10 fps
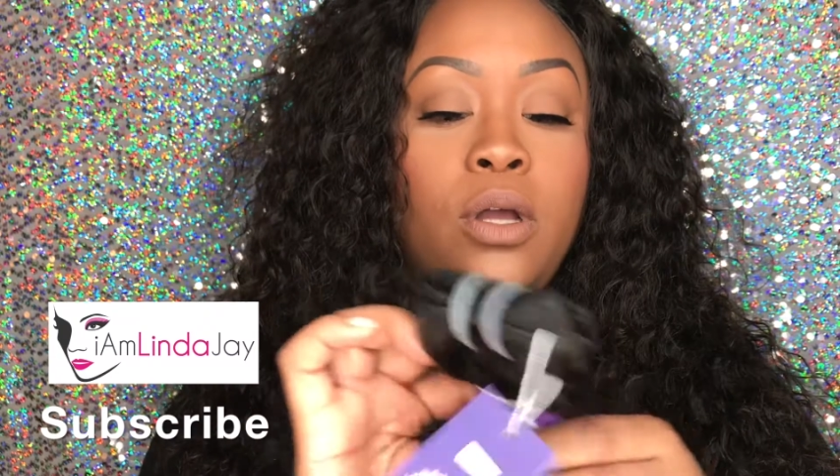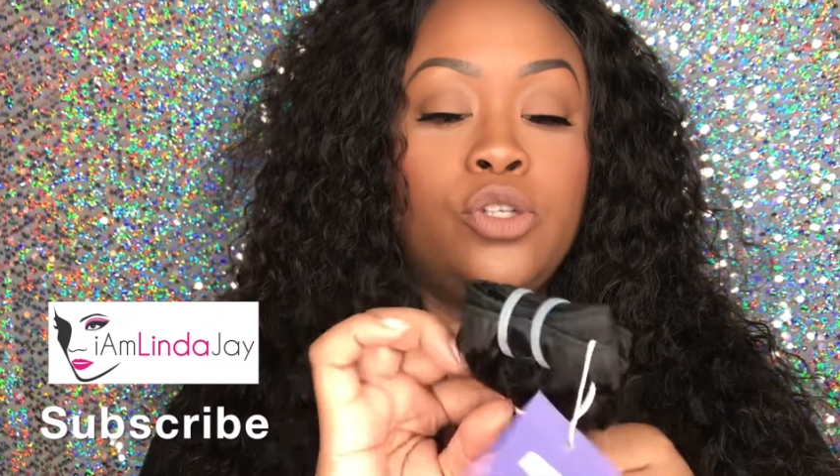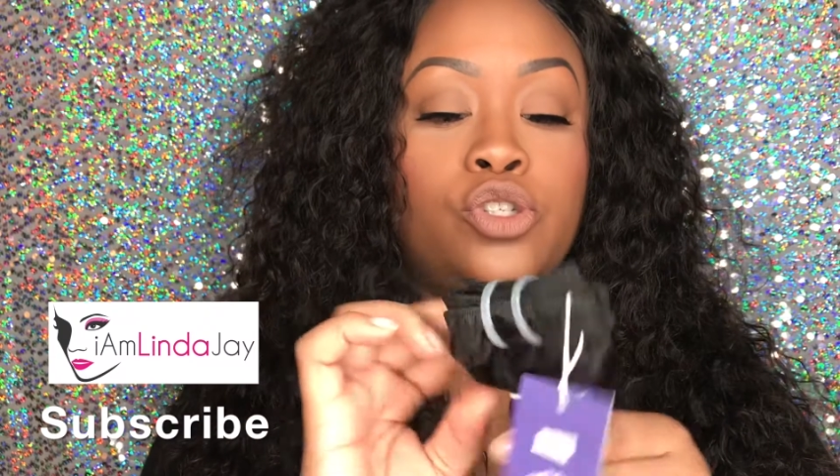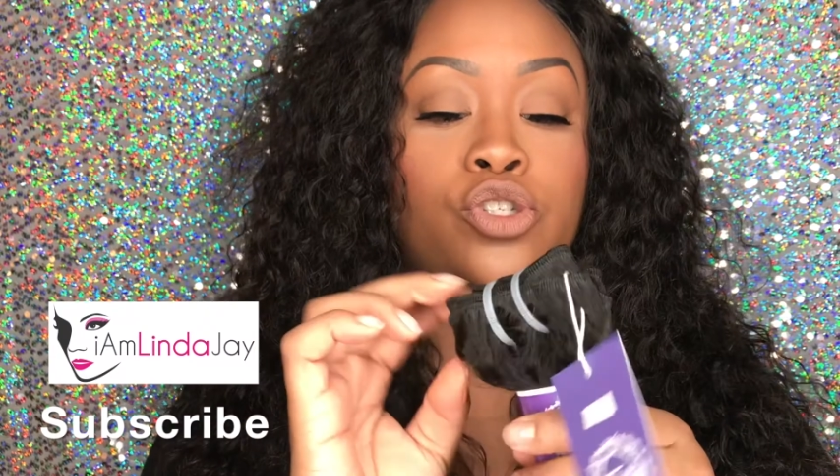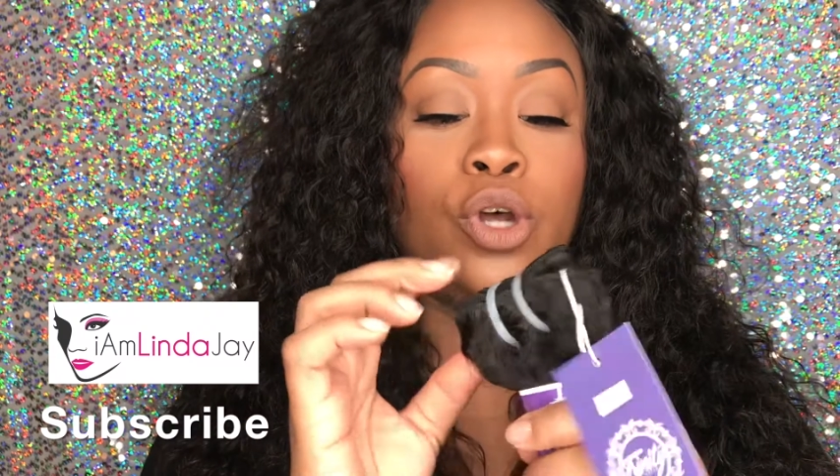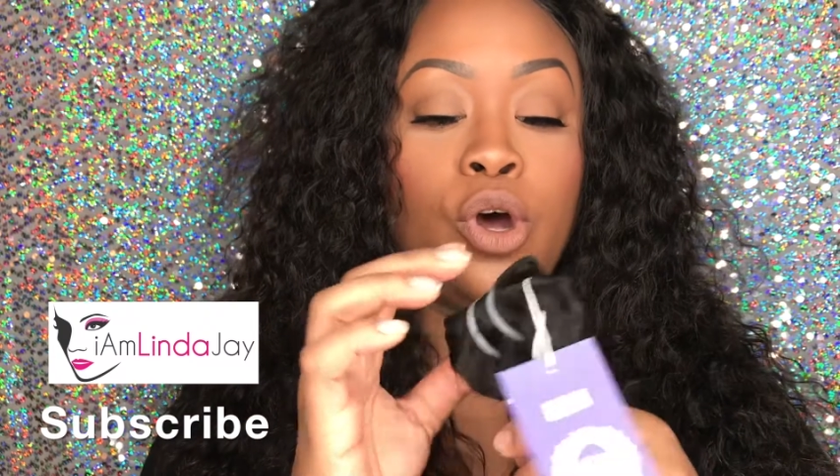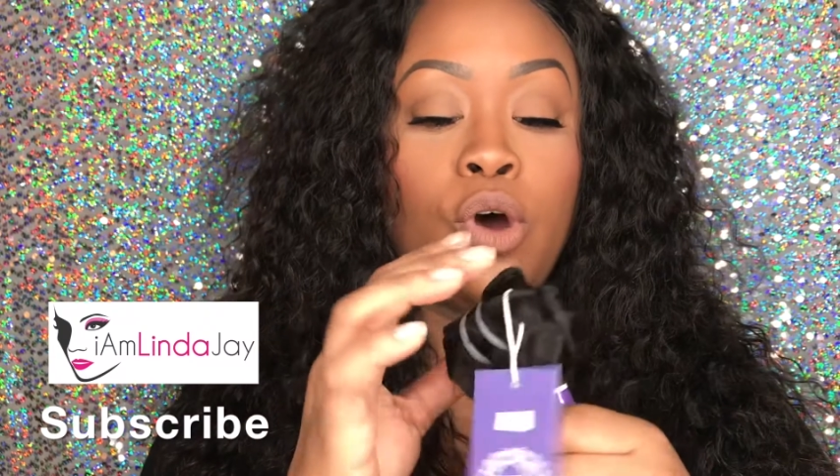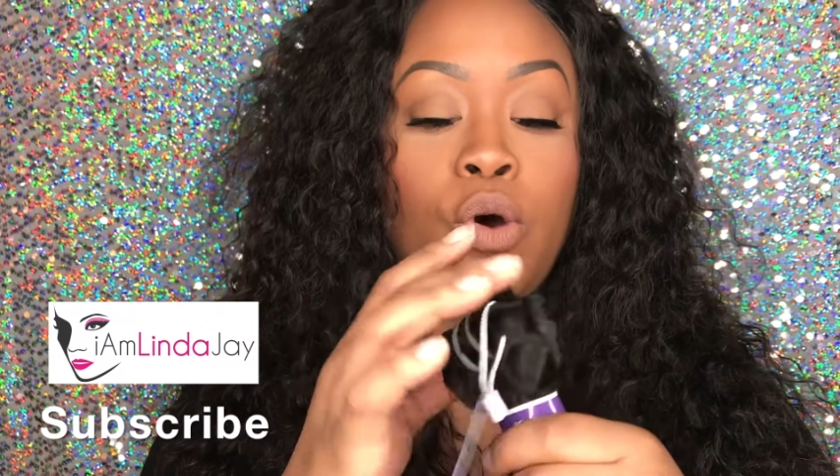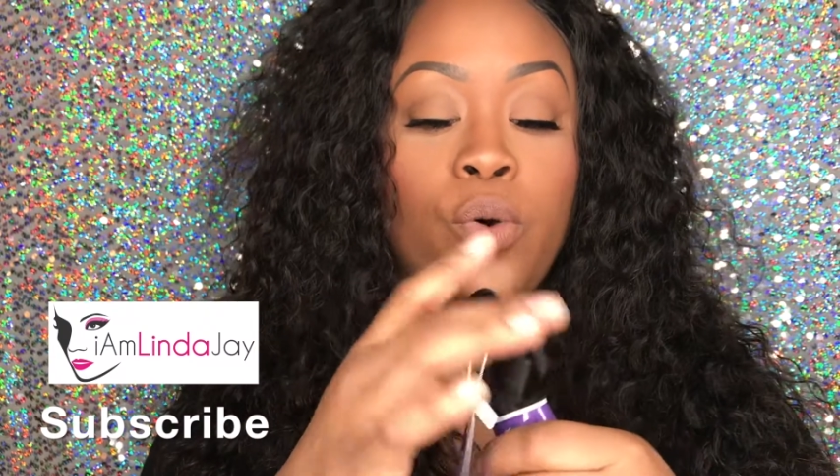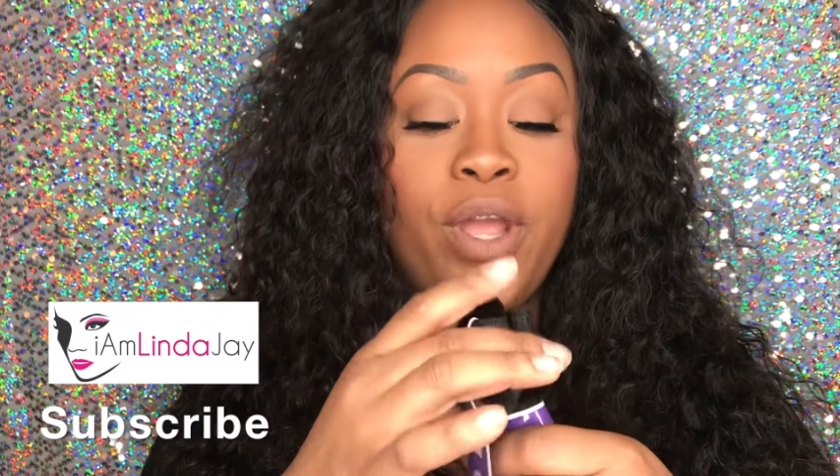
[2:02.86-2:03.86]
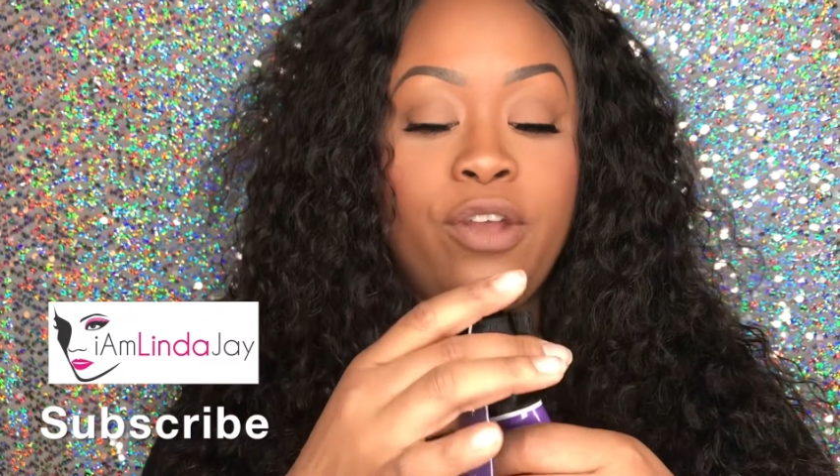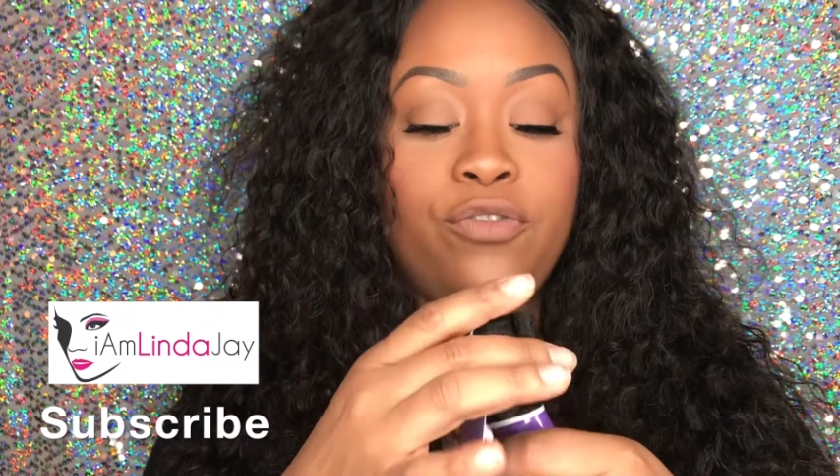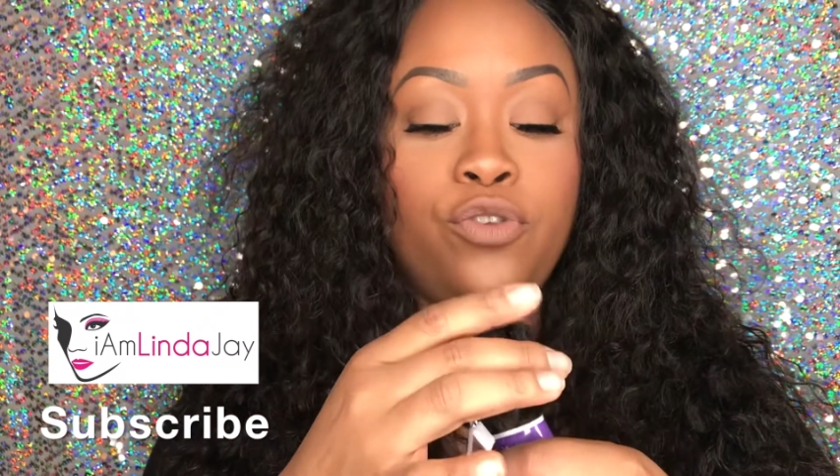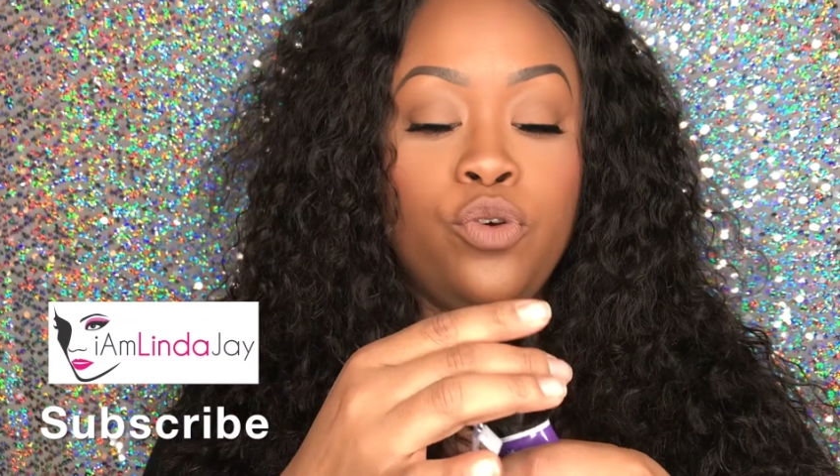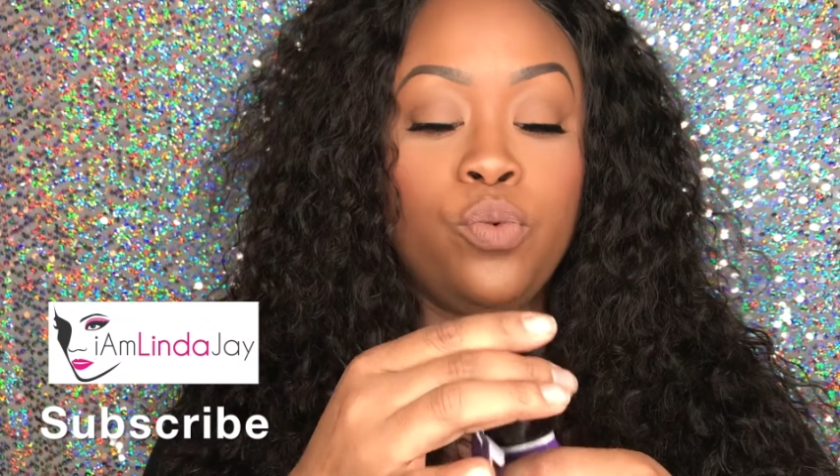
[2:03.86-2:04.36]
So if you